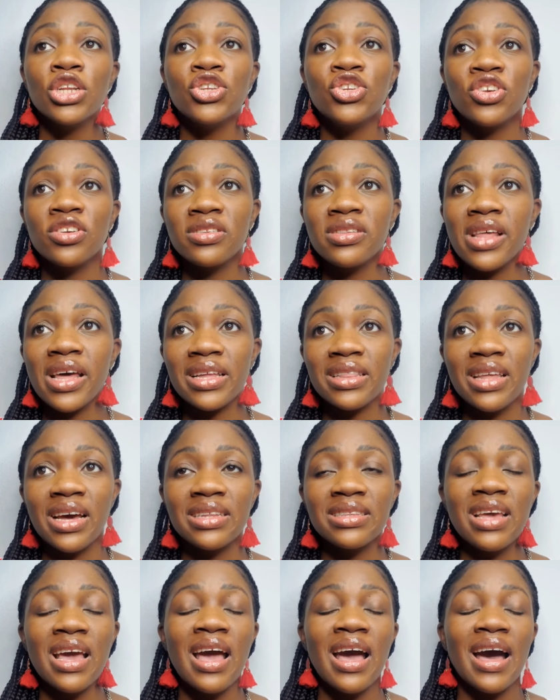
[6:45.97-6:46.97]
just like
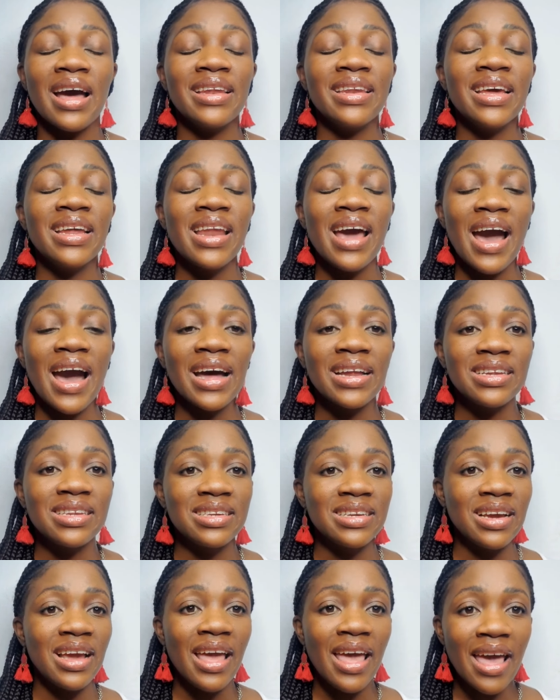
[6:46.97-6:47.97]
that and then at
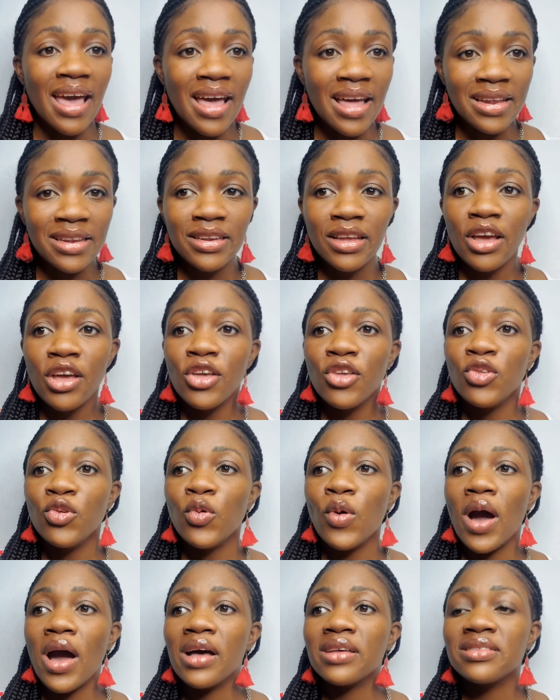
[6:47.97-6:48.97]
the end
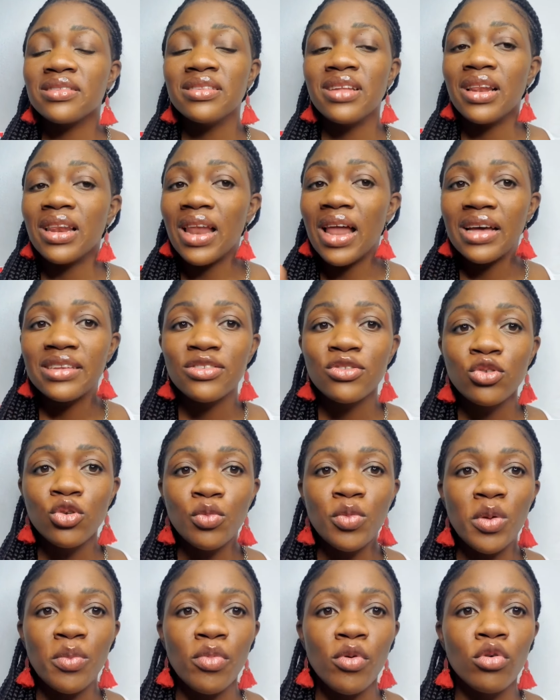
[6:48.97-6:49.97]
you ask the last two
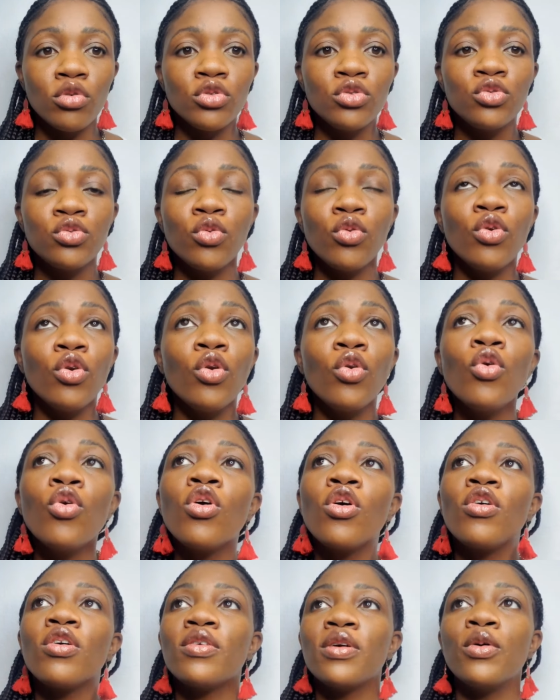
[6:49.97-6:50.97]
people to
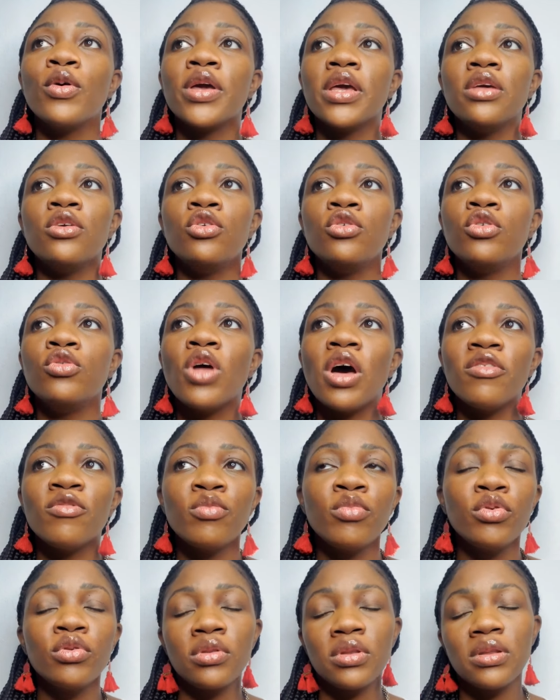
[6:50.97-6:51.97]
look okay you could have
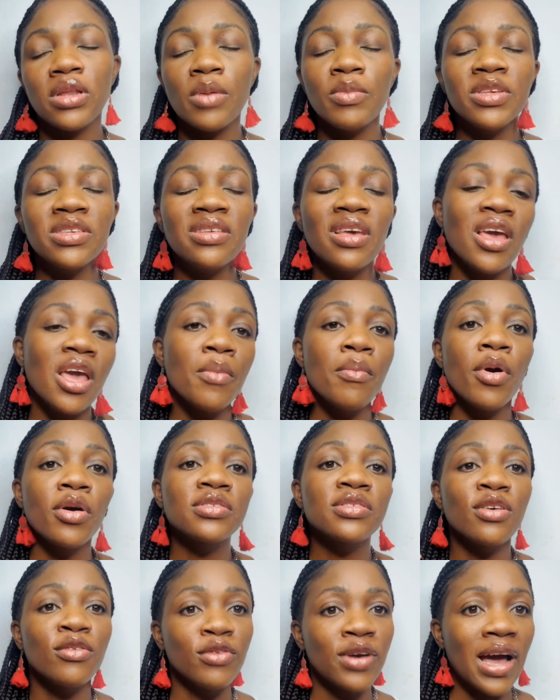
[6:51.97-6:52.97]
put let me say a
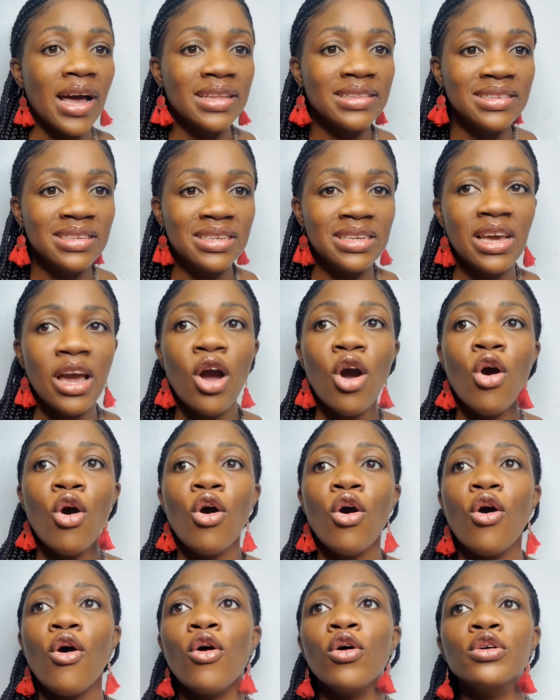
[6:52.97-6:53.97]
box of candy
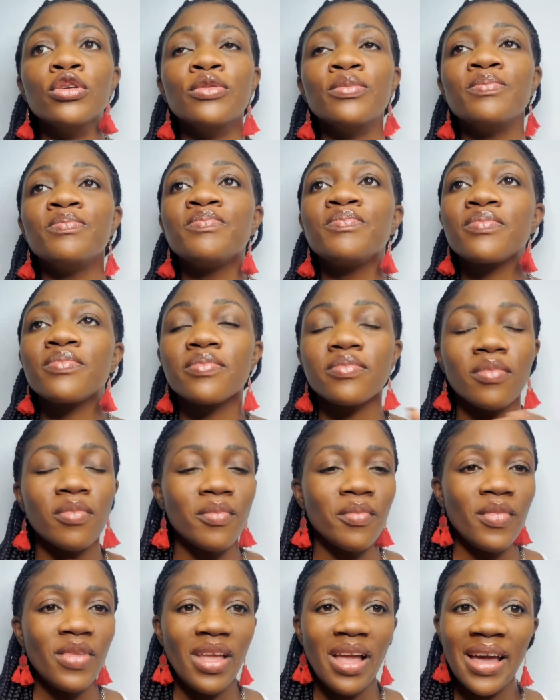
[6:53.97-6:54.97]
on
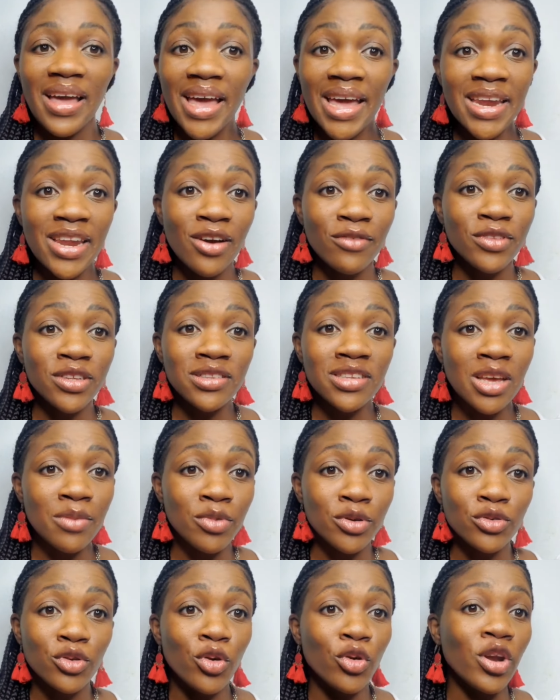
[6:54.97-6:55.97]
any of the
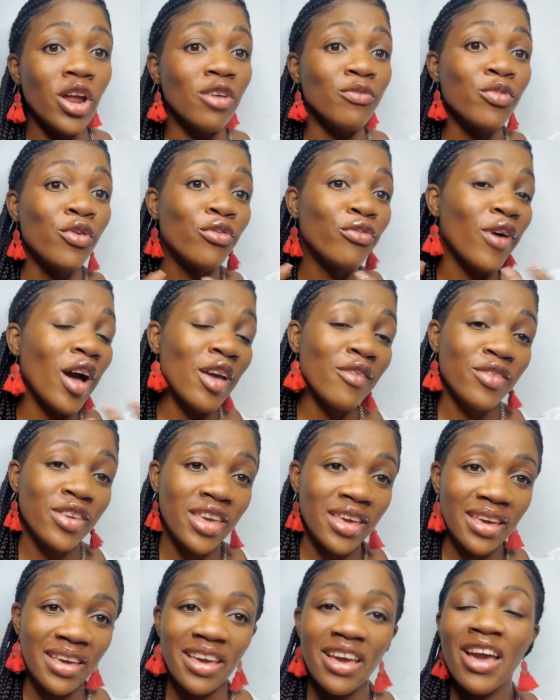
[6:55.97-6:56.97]
tables or you would have put
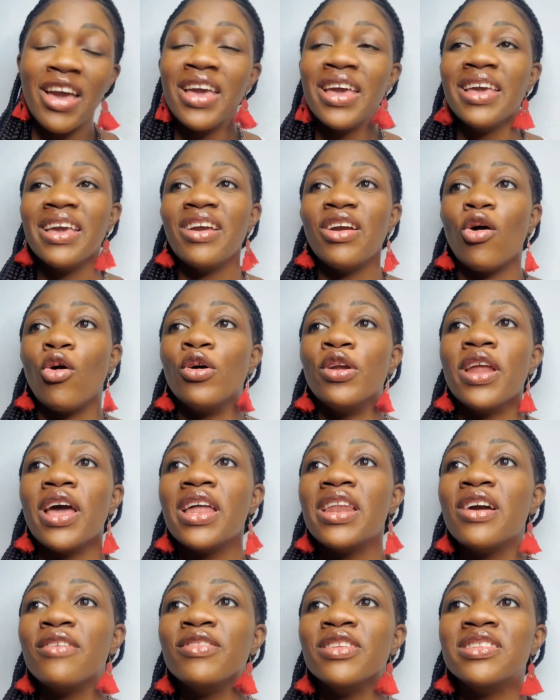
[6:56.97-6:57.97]
5k on
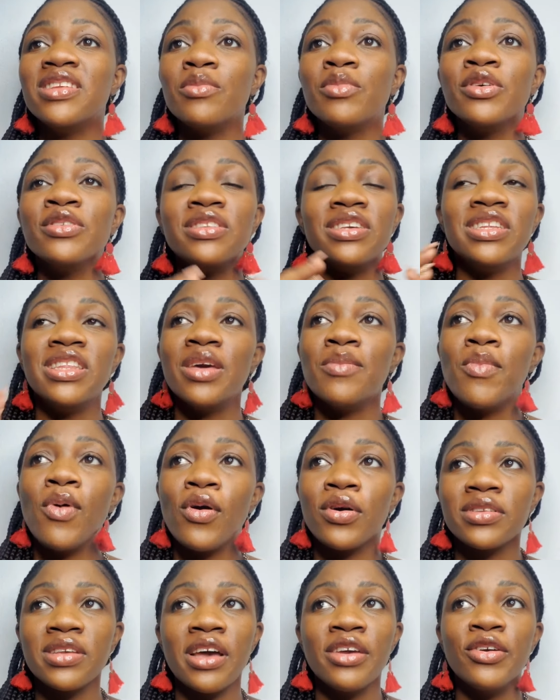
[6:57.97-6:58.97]
any of the tables in a
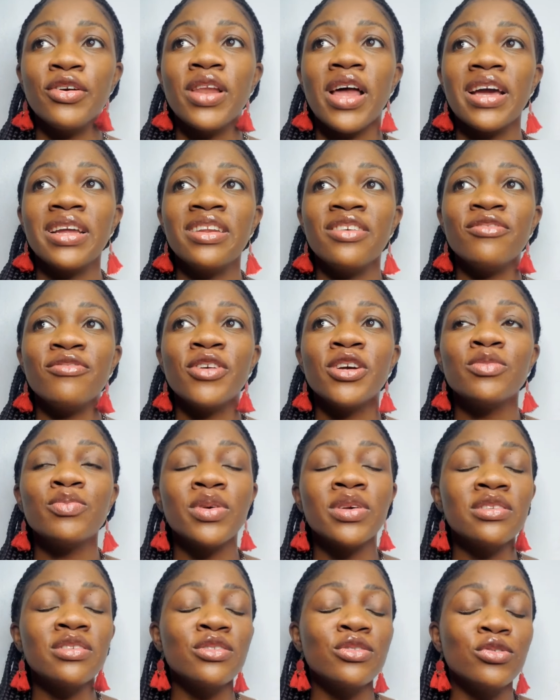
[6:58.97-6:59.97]
box and you're like the first
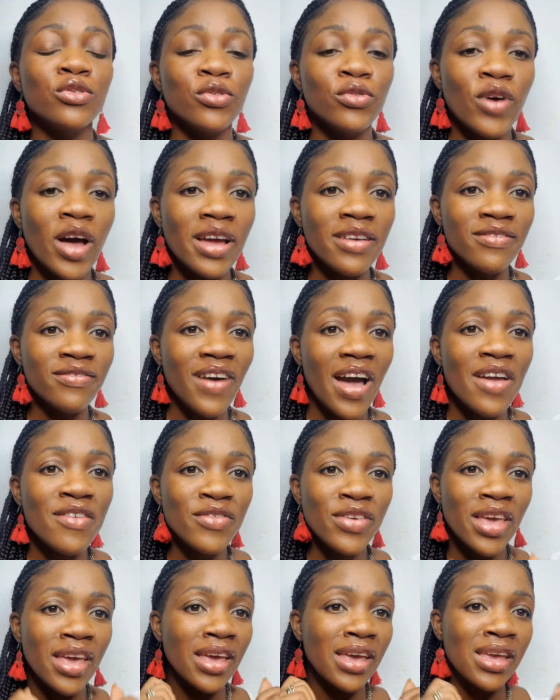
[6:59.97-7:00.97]
person to find
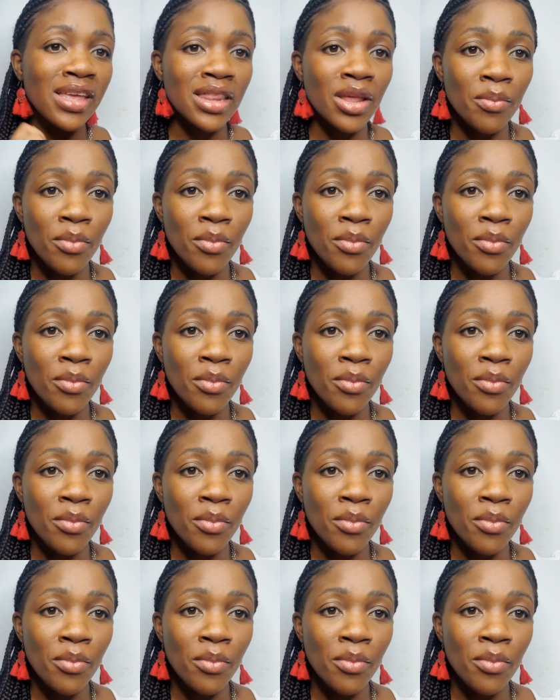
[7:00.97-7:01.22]
5k in a